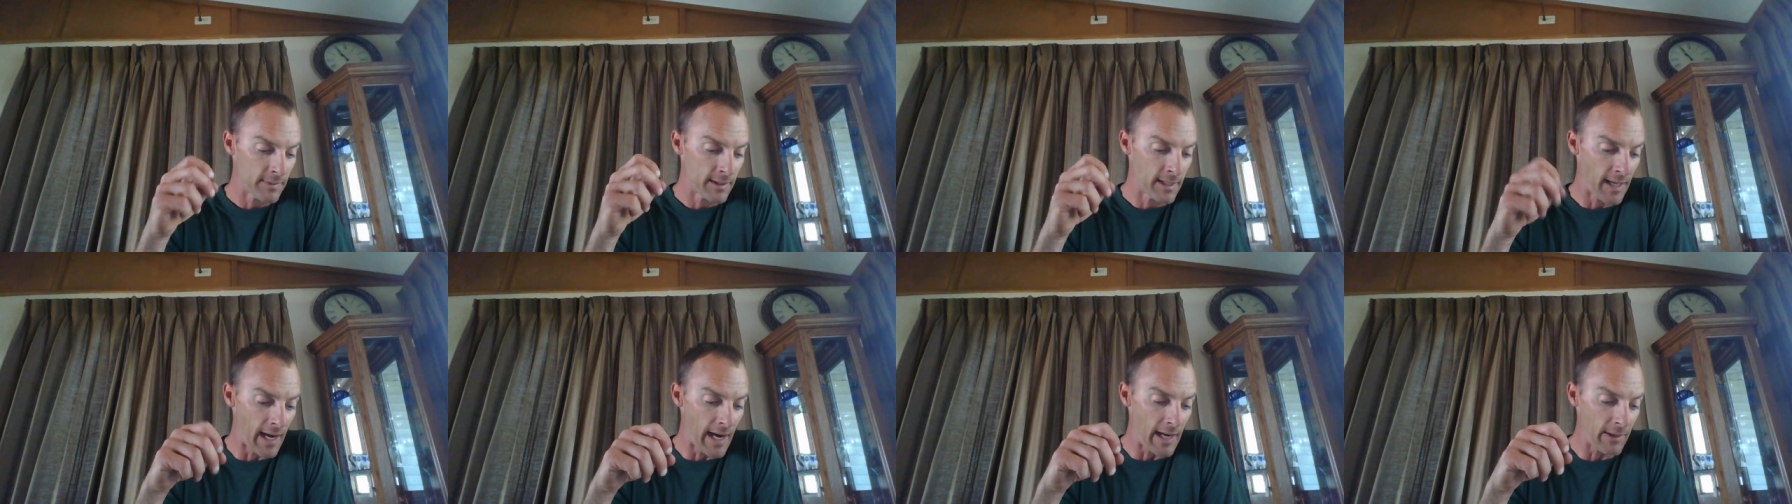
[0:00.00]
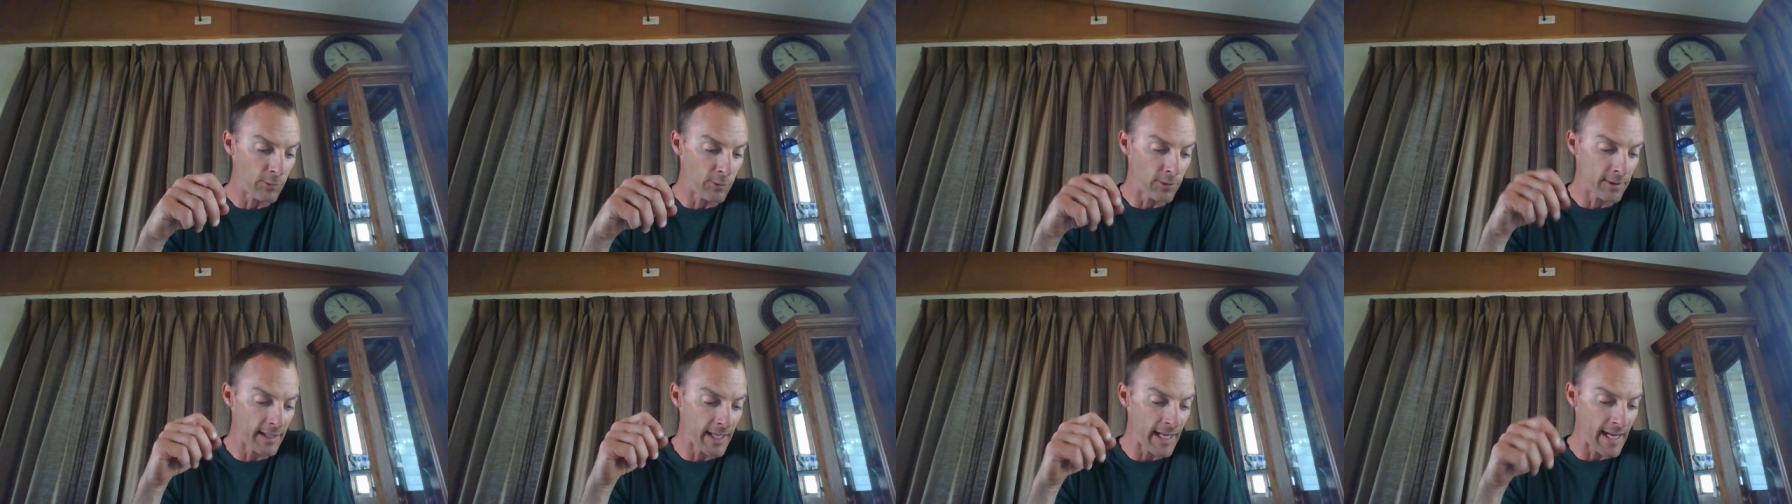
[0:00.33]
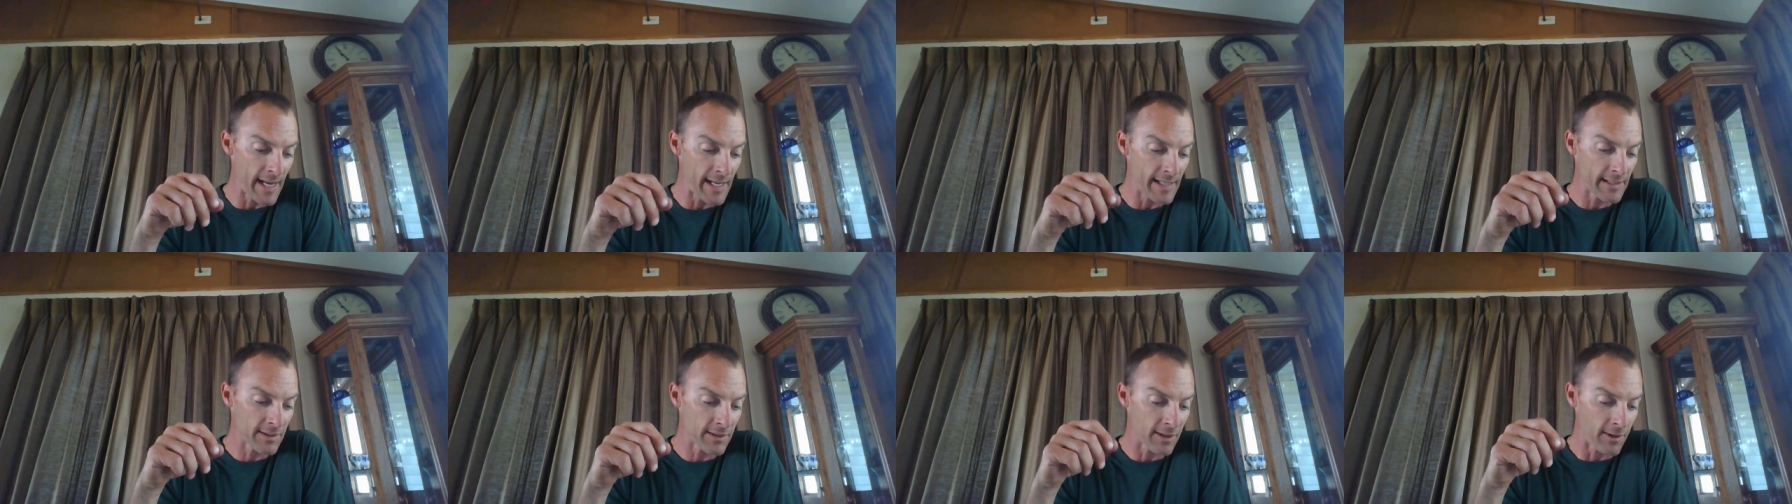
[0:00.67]
God will
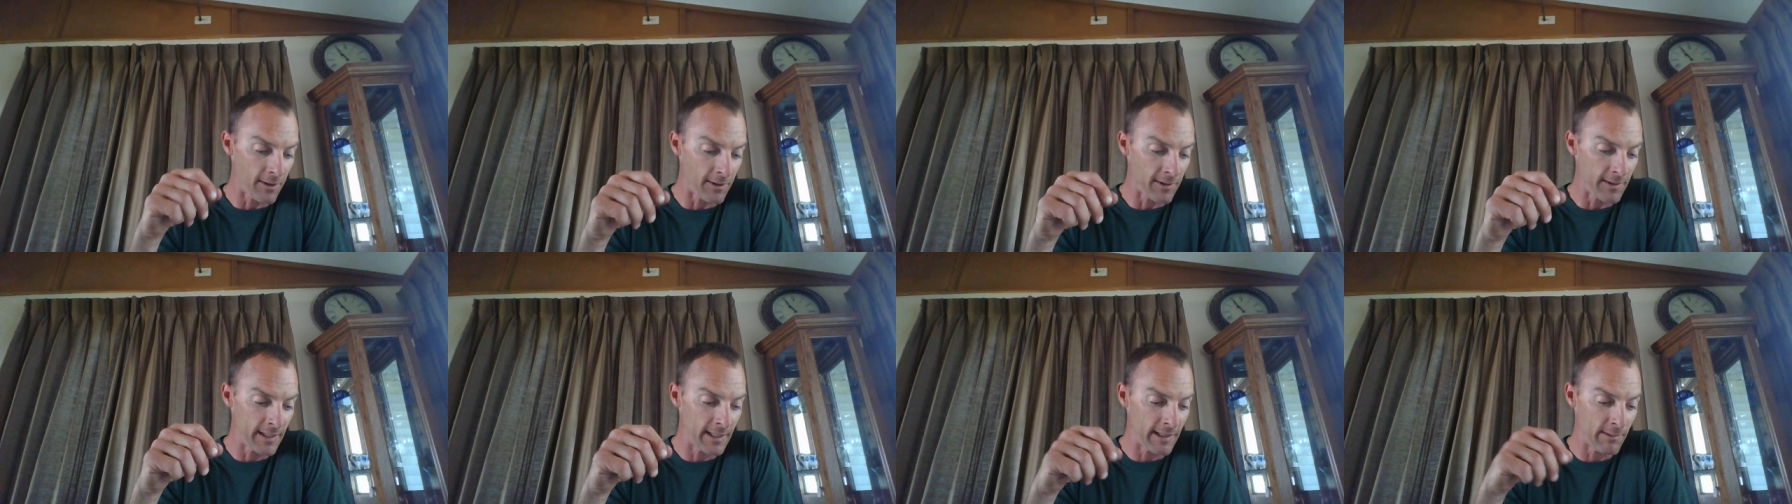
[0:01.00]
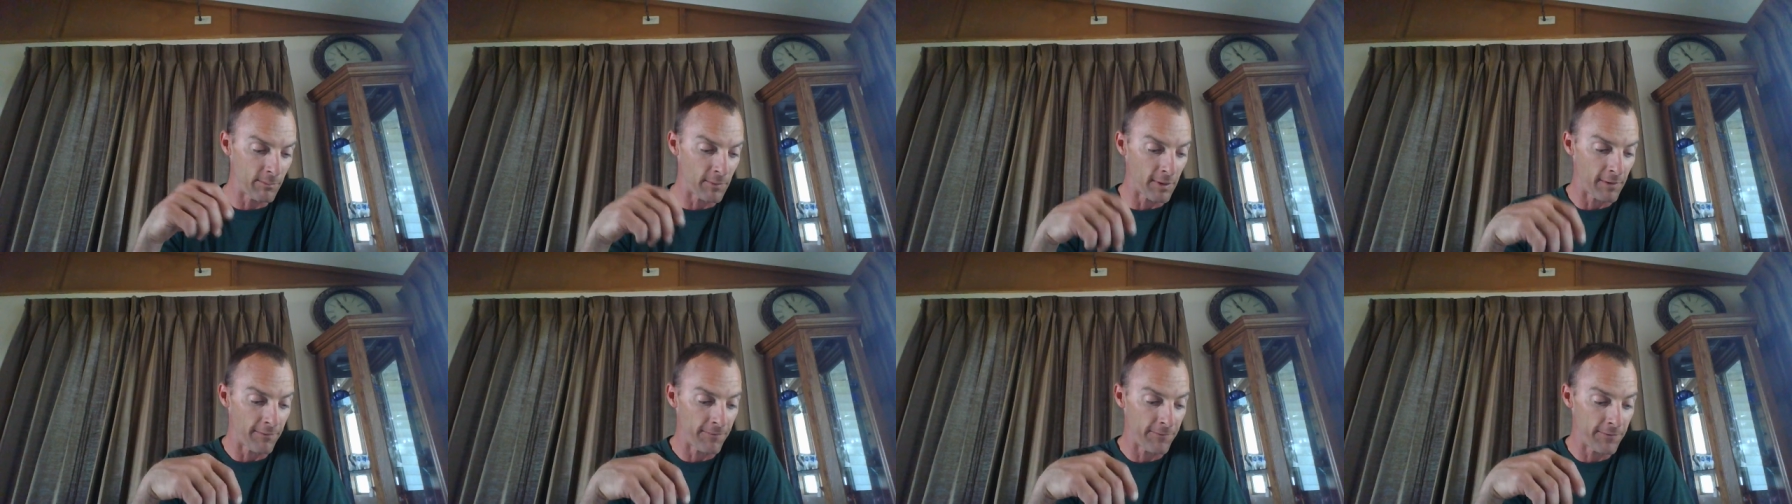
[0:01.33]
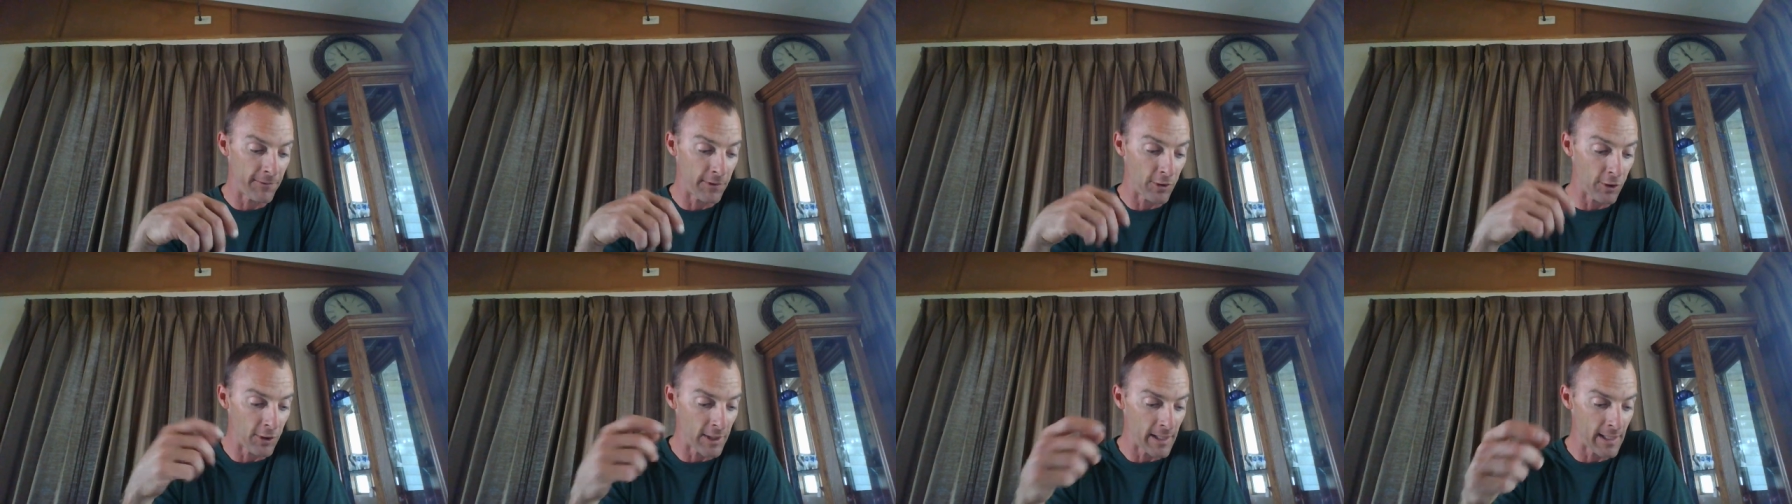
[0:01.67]
cast on him the
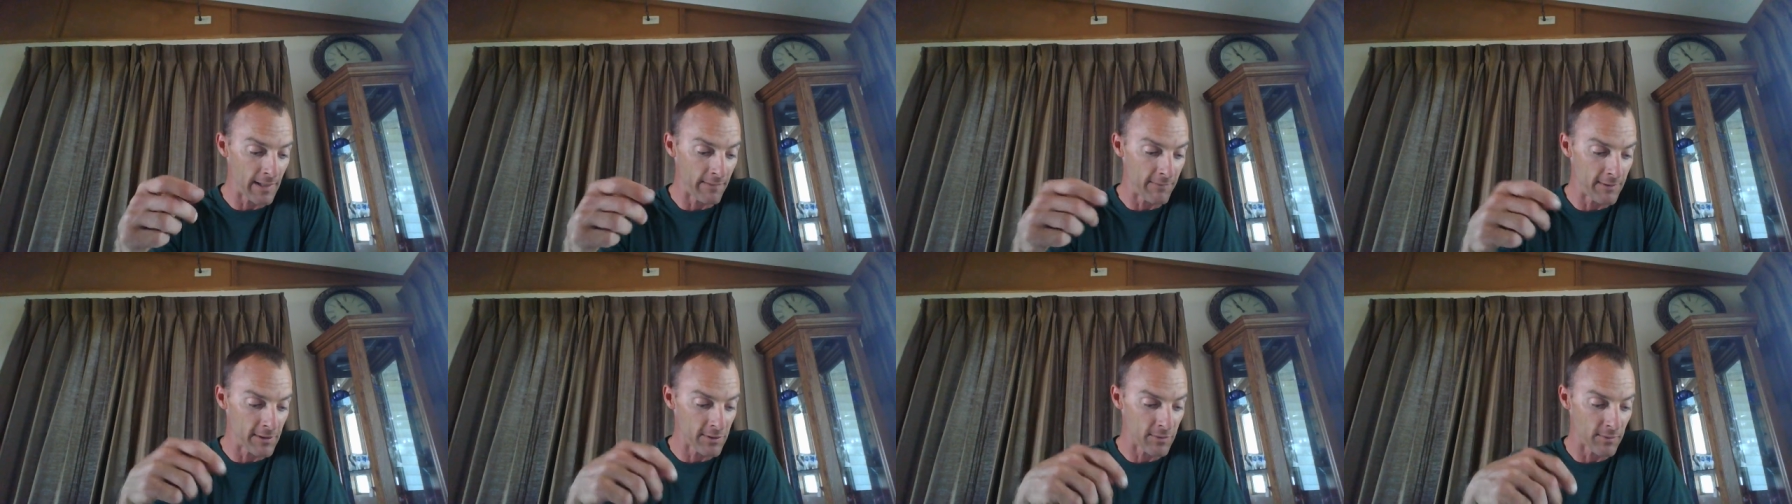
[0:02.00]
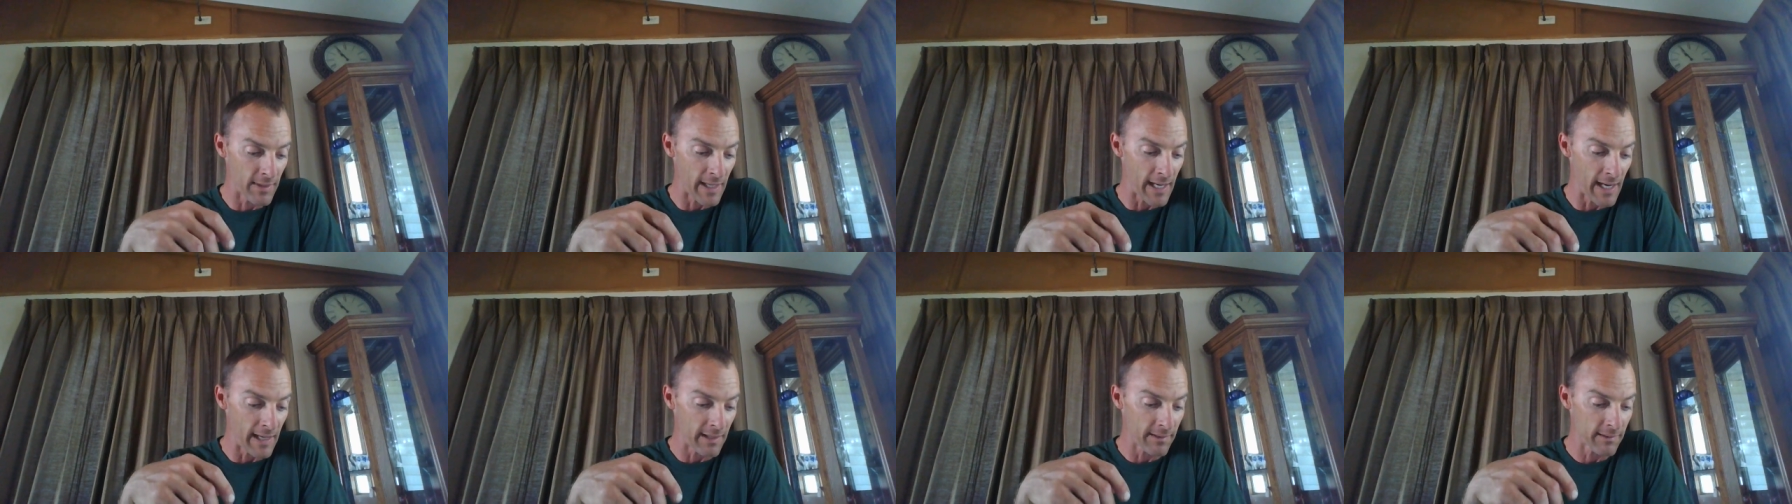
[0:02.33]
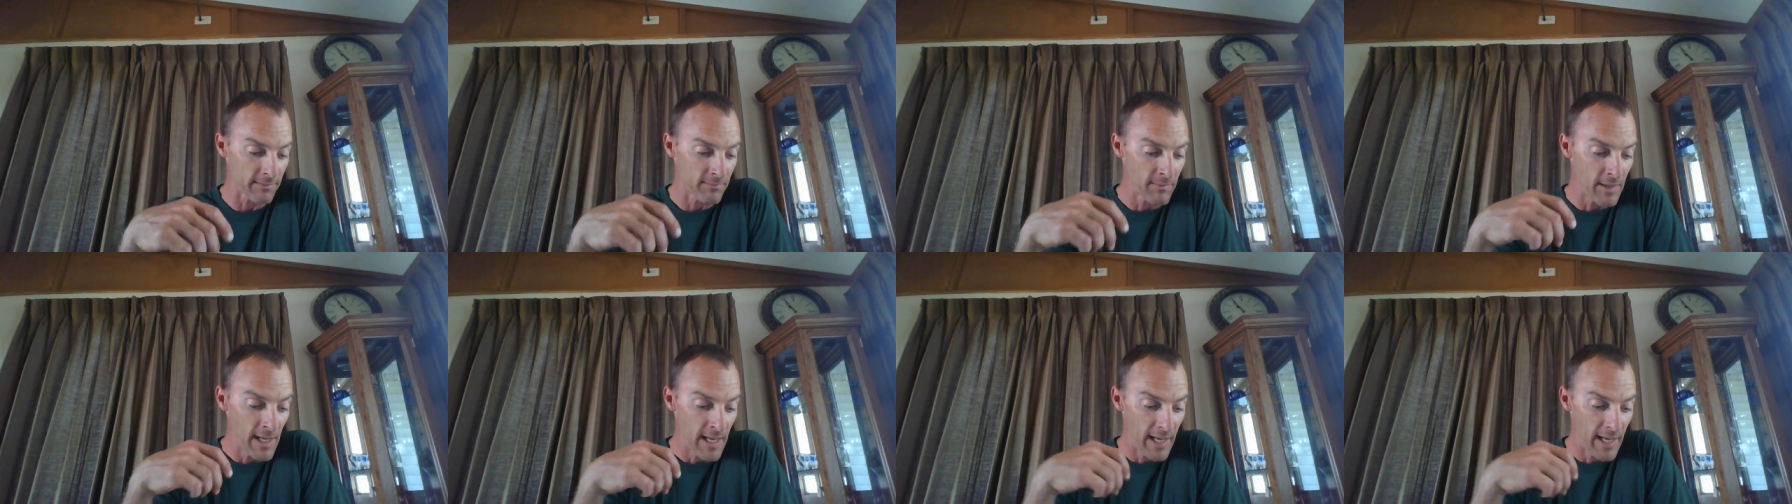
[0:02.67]
fury of his wrath